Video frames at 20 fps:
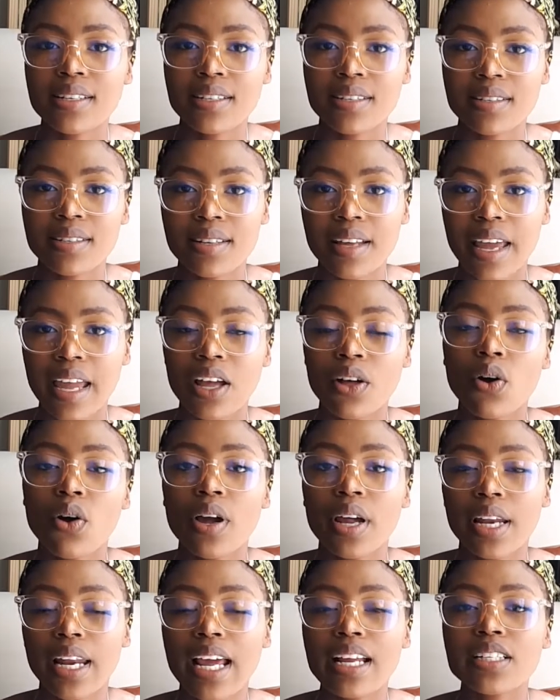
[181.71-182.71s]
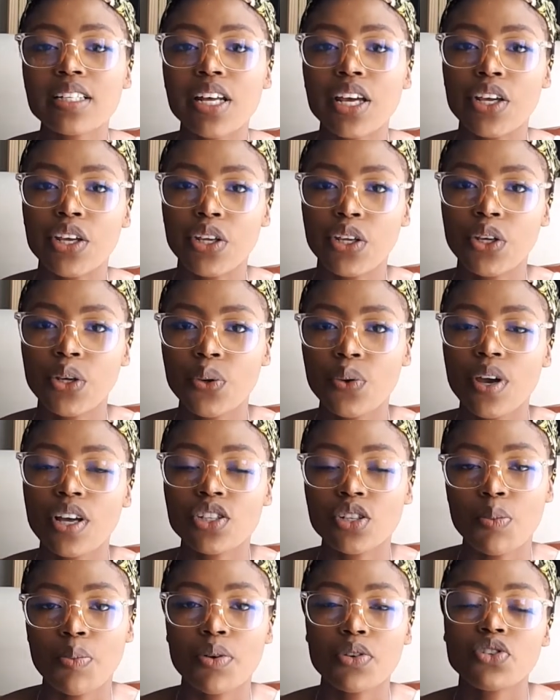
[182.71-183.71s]
scale or a lighter hue
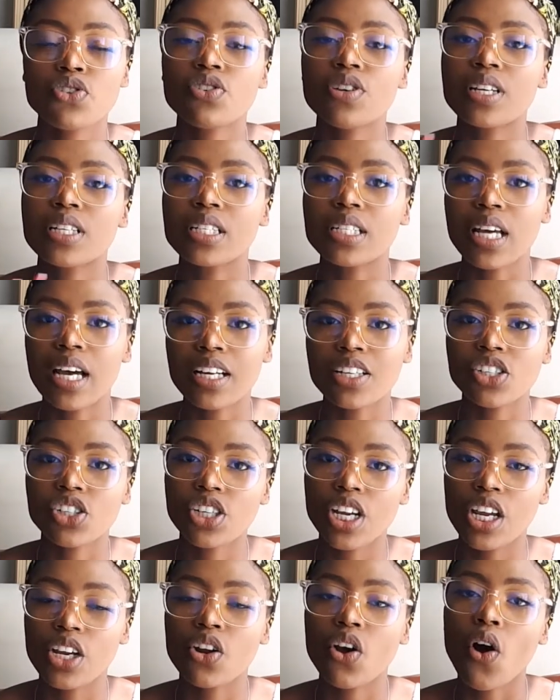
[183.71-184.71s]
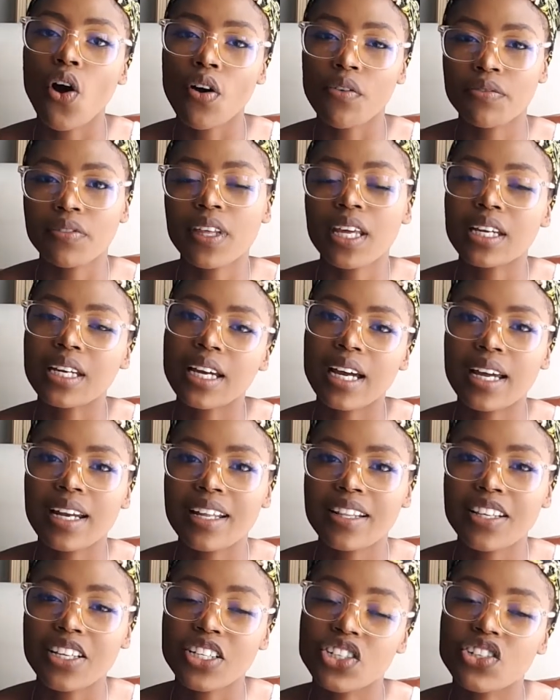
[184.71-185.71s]
as opposed to a dark shade of that color
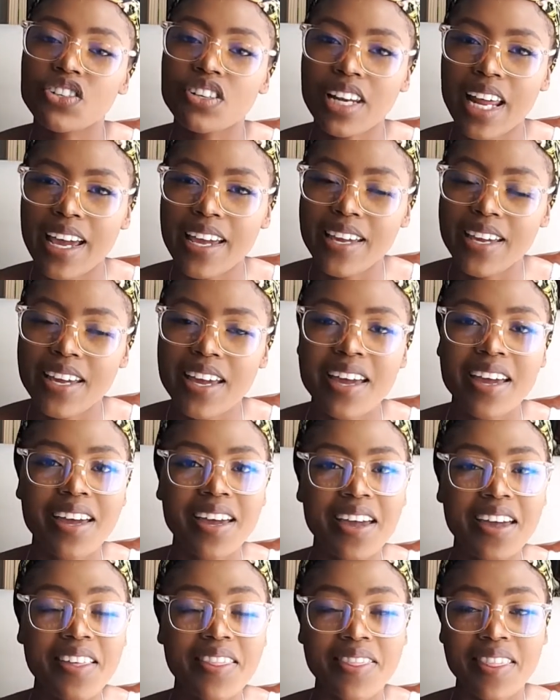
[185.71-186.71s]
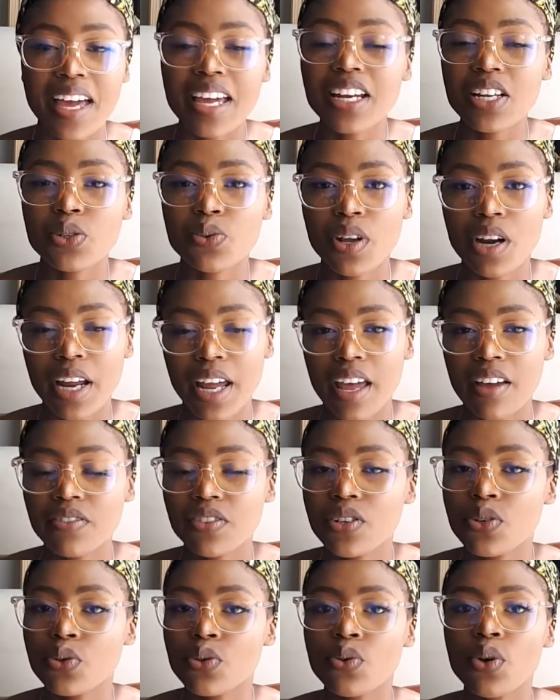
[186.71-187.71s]
that you like. That is what I
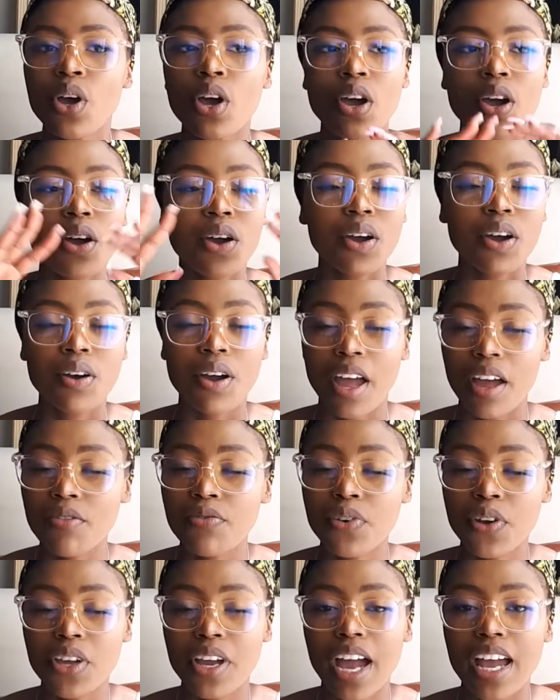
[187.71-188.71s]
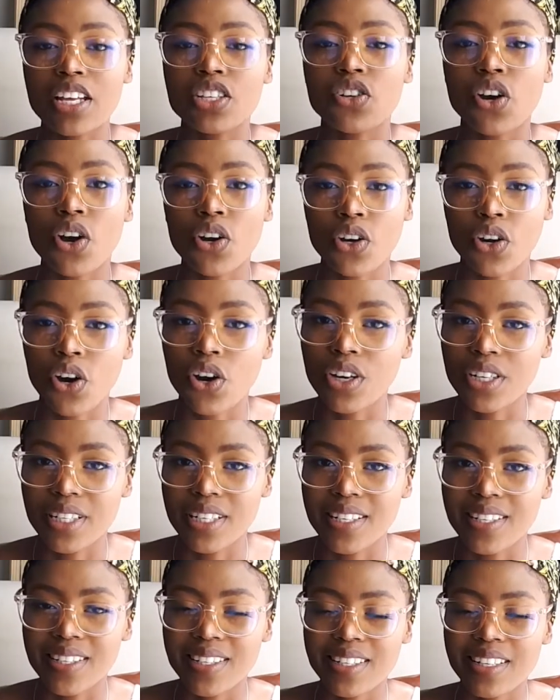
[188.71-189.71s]
have for you guys on
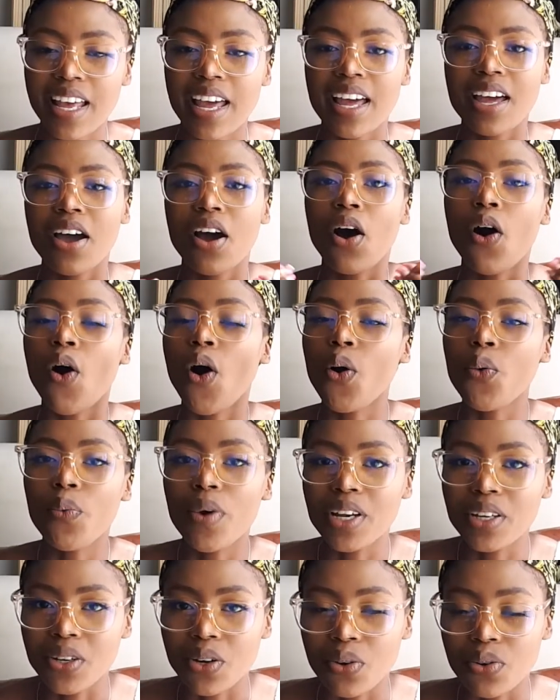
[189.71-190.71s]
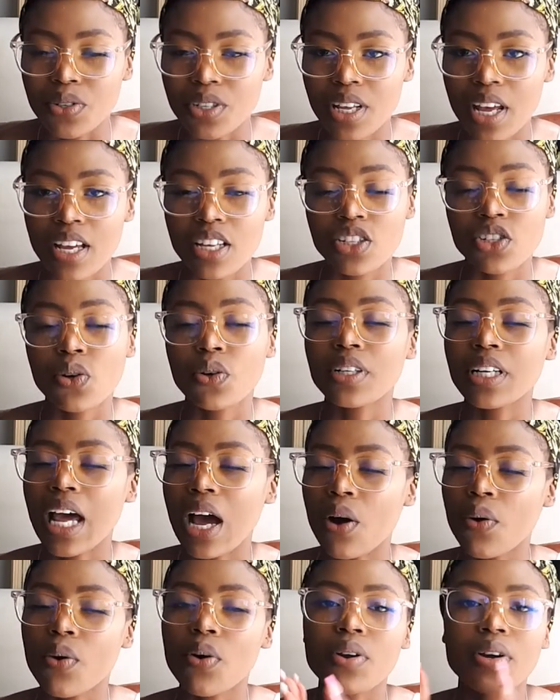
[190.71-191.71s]
curtains or windows. So
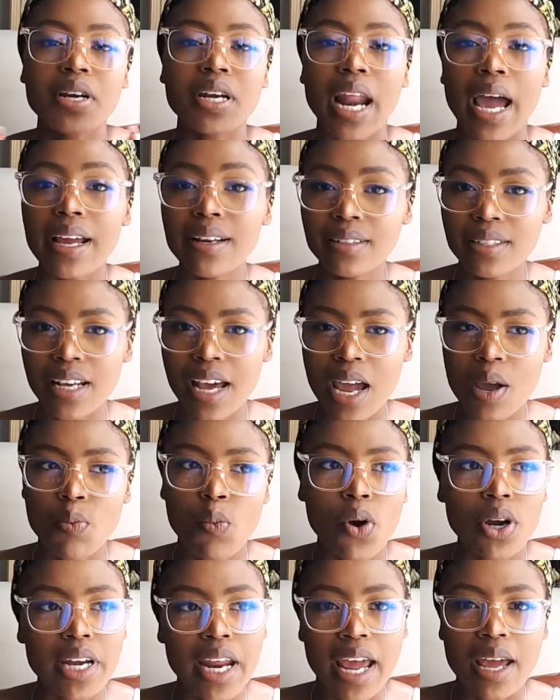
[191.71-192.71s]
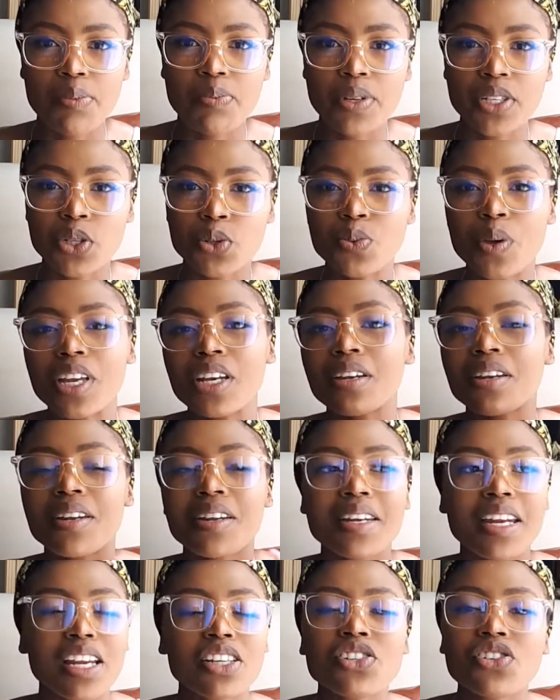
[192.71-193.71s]
now, nighttime, what happens when
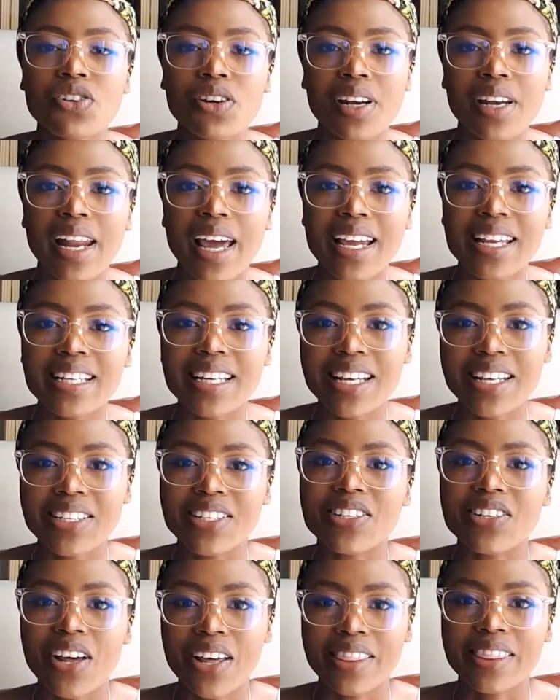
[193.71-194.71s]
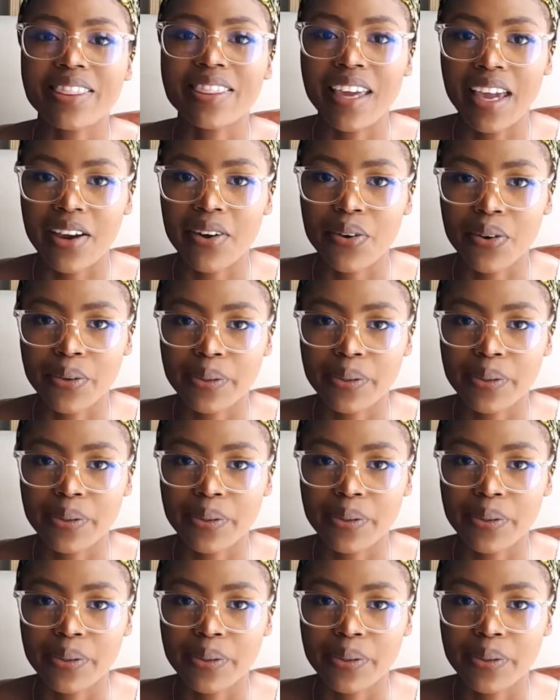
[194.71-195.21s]
natural light is not there?